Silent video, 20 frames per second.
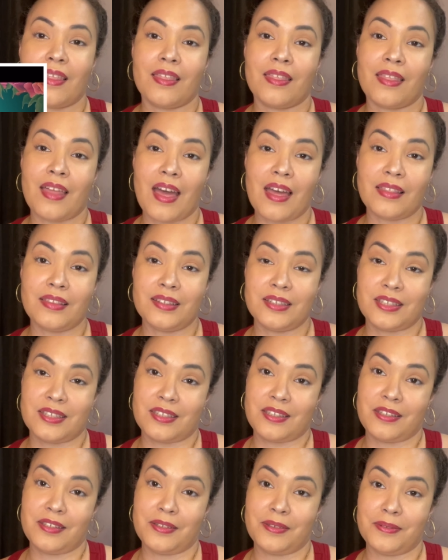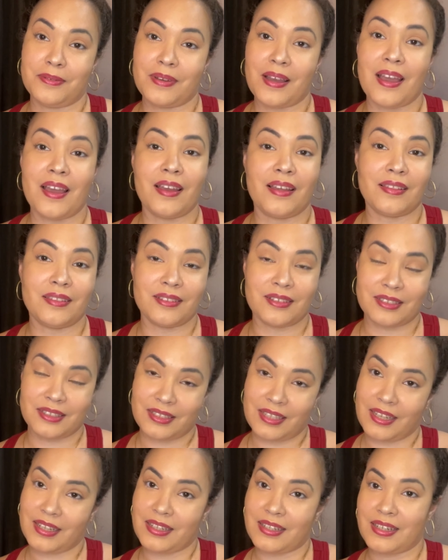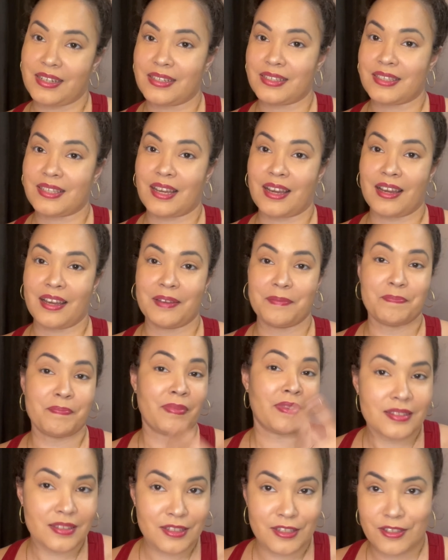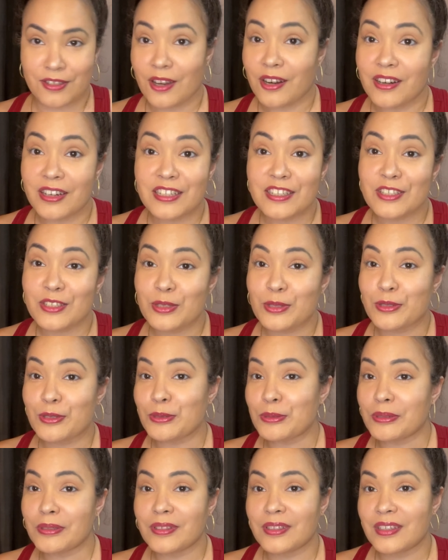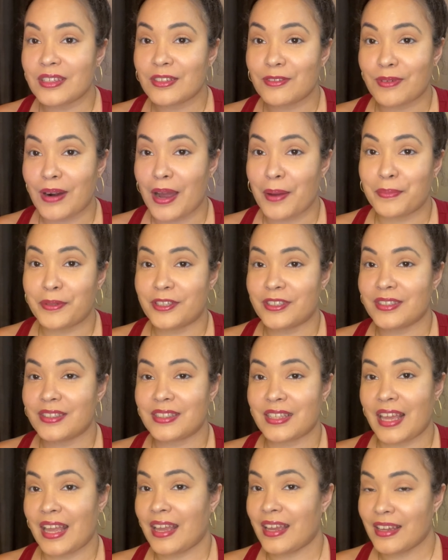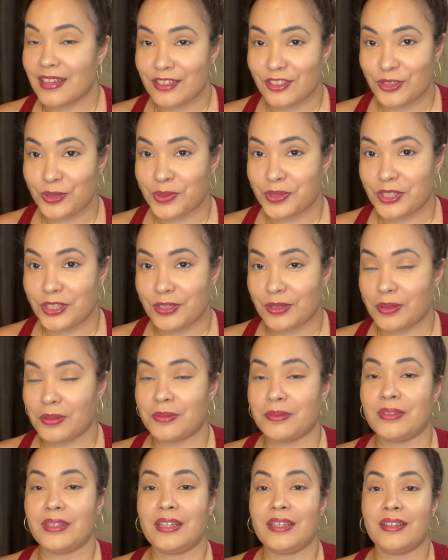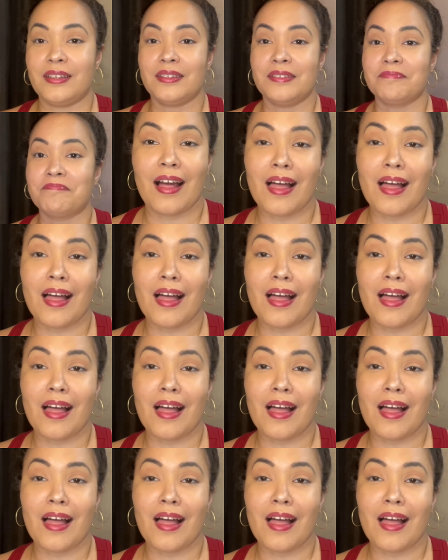that looks cute. It looks like a good time. Starring Julia Roberts and George Clooney.